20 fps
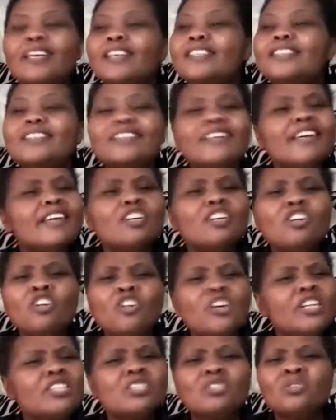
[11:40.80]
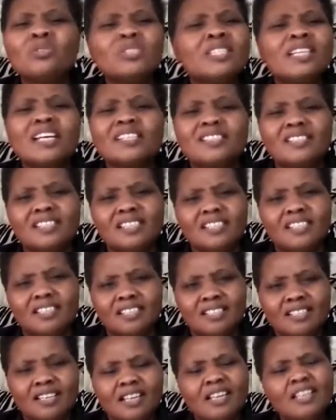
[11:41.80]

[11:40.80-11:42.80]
Saying no is not a sin.